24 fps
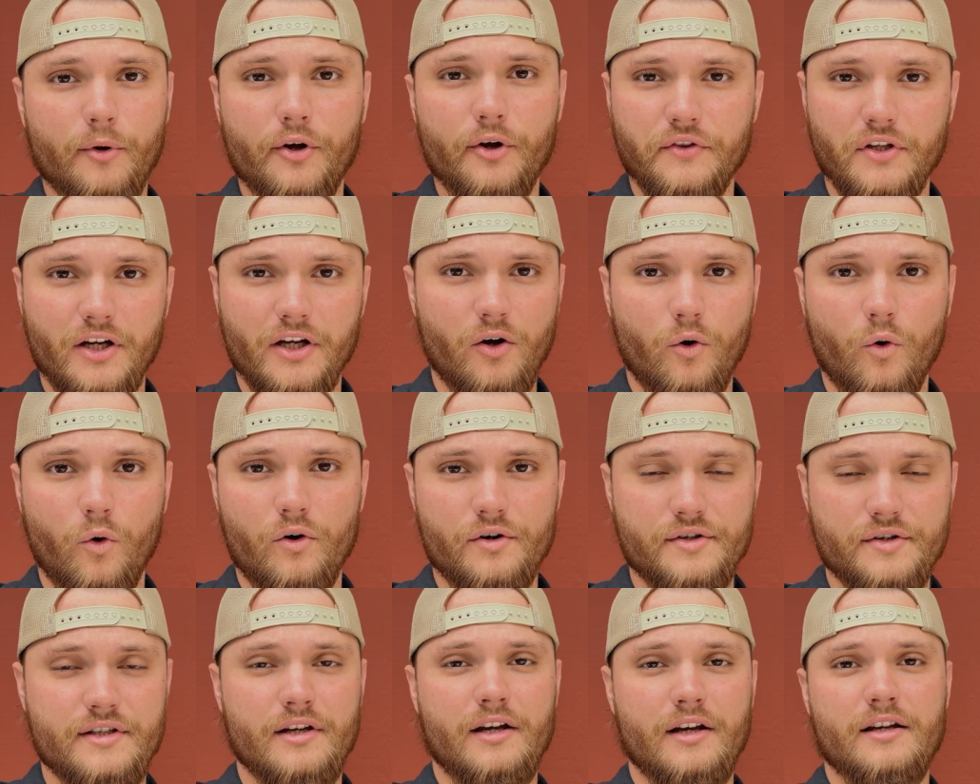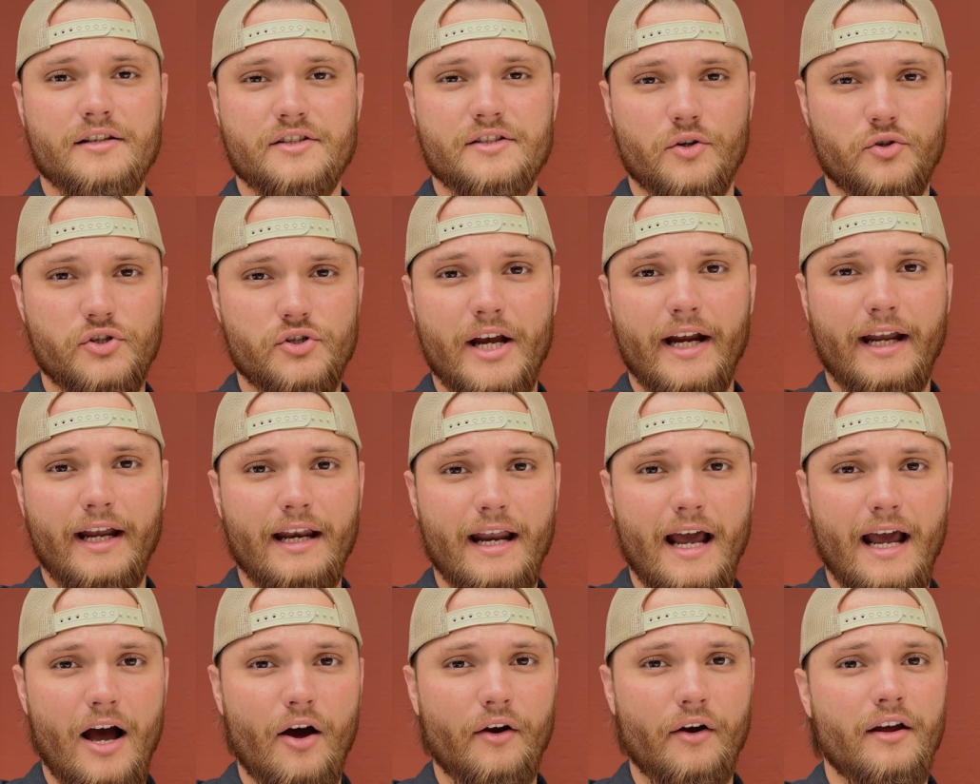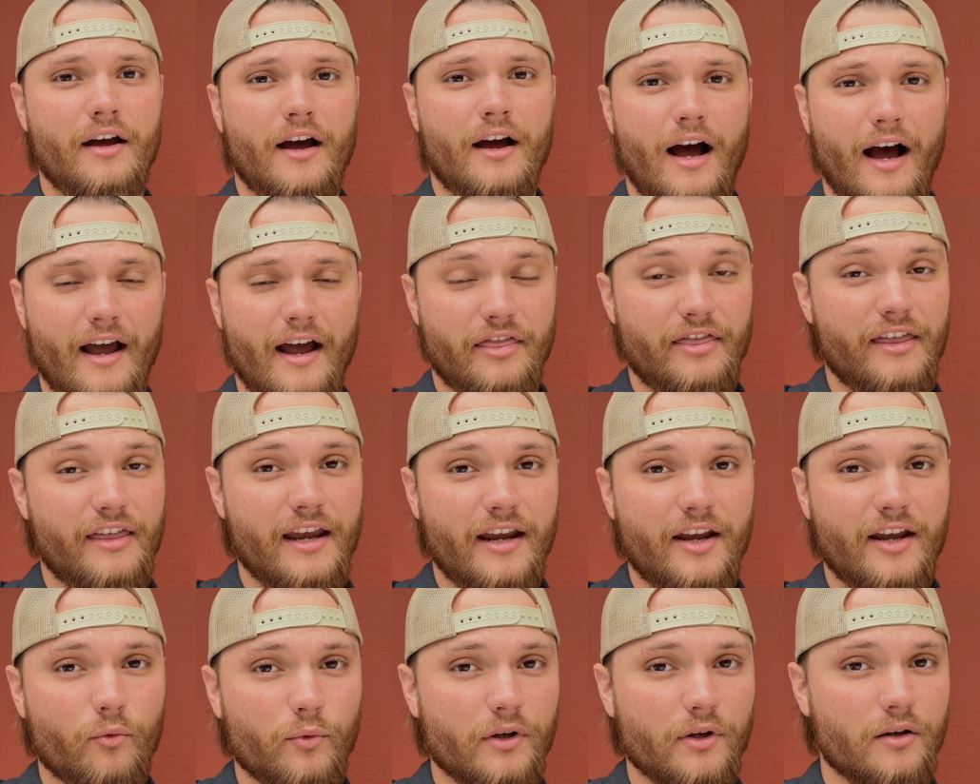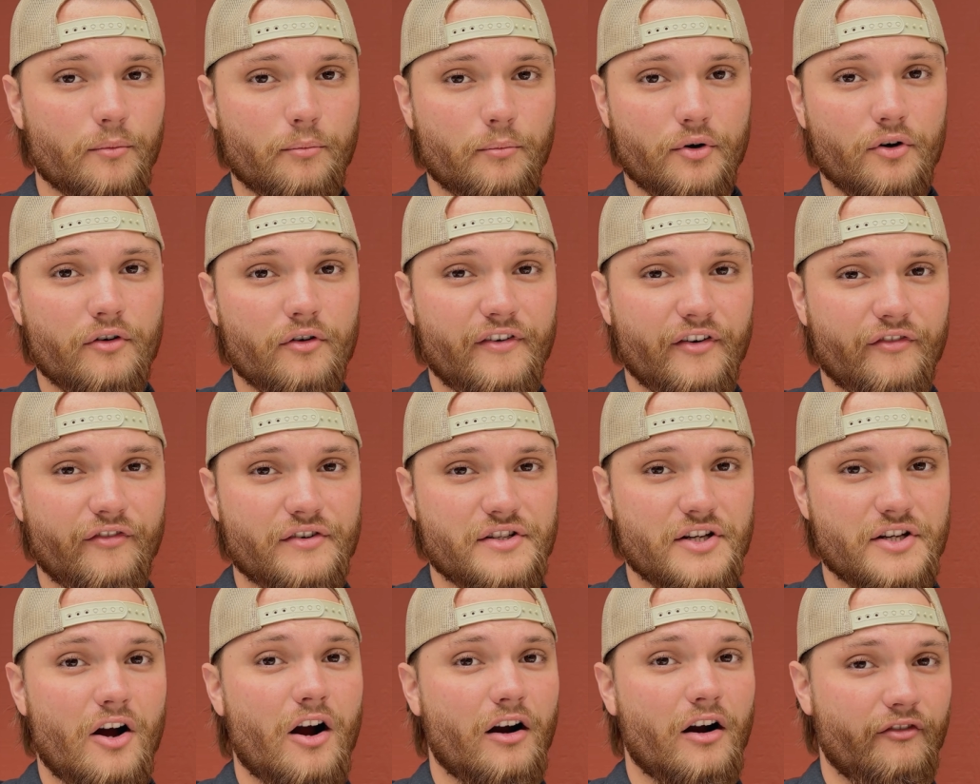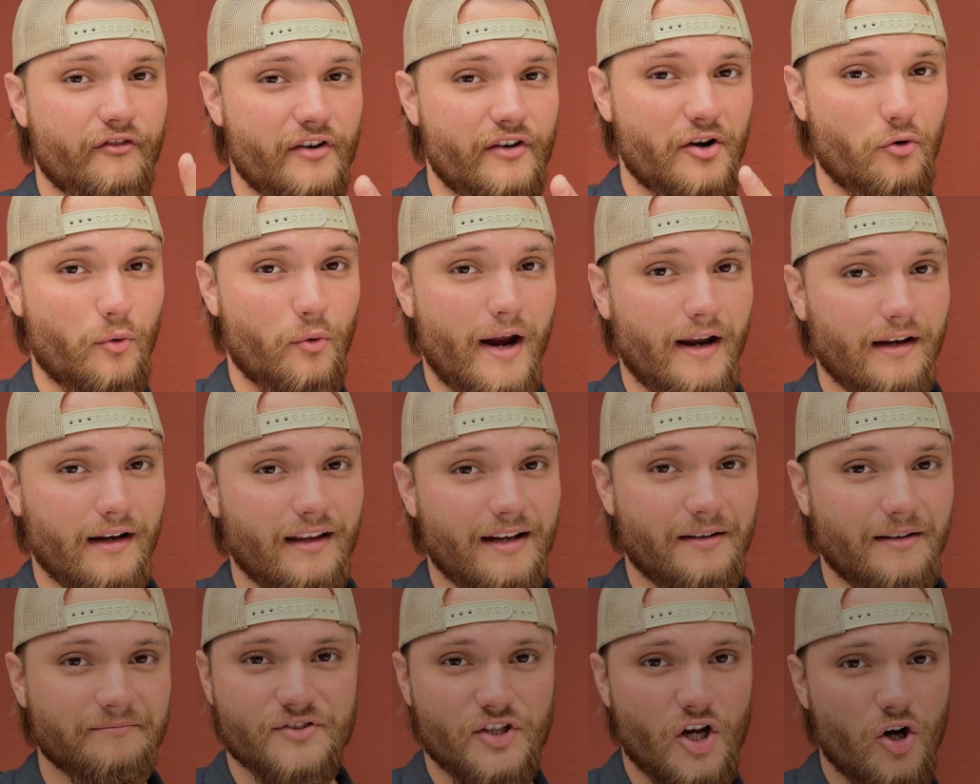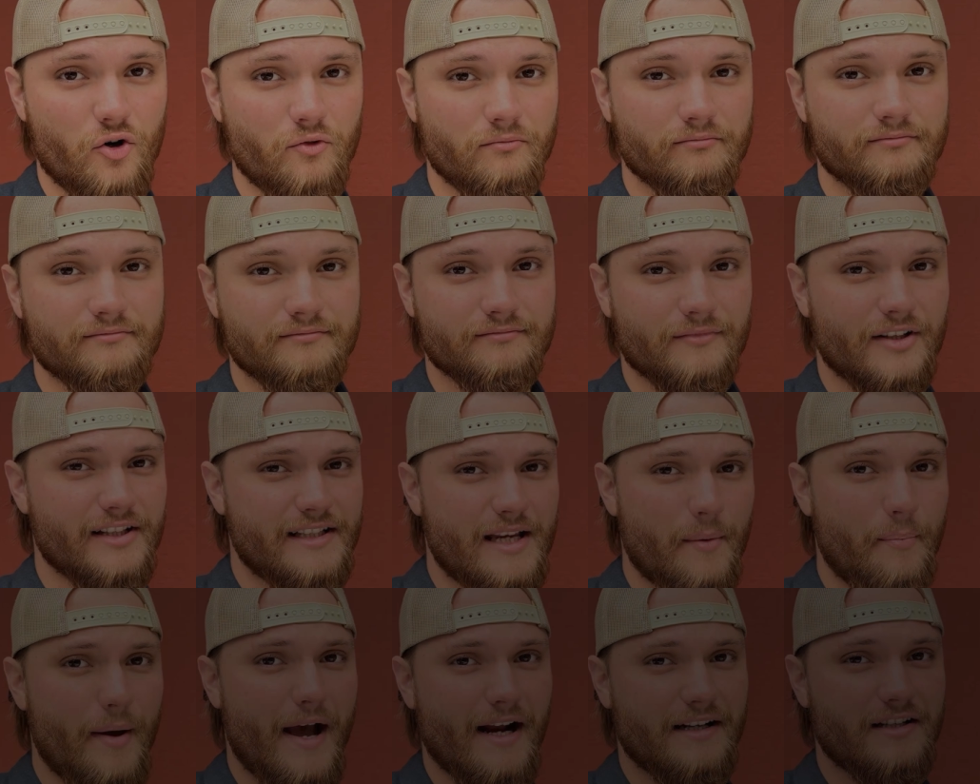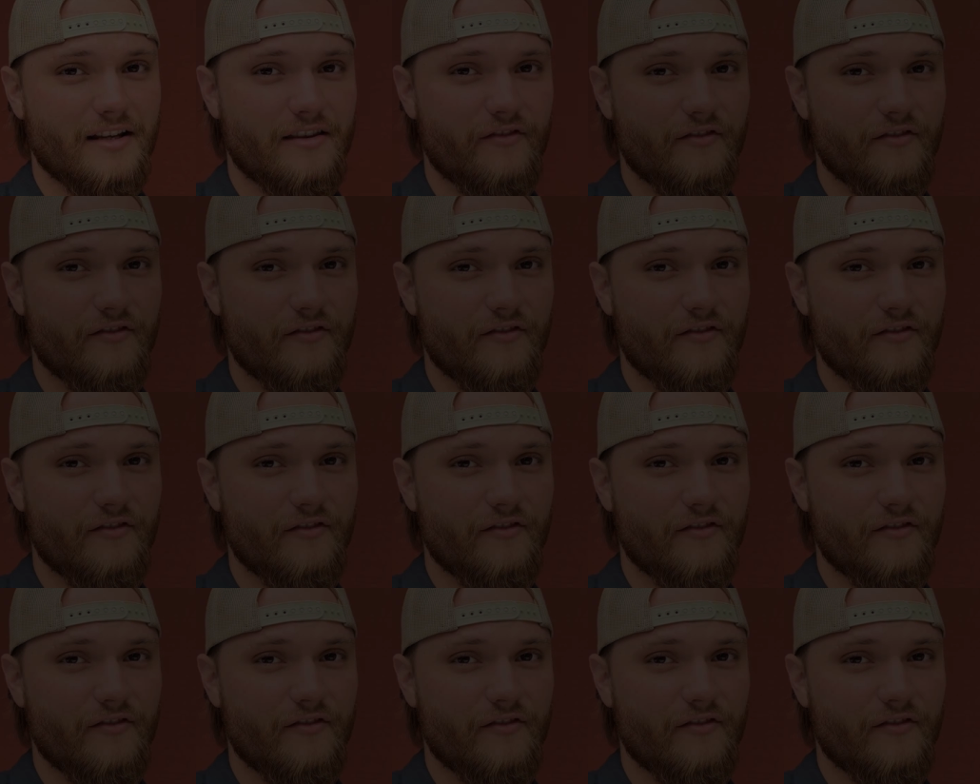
at the course, so check it out. I think it will improve your photography greatly. So, let's get back to the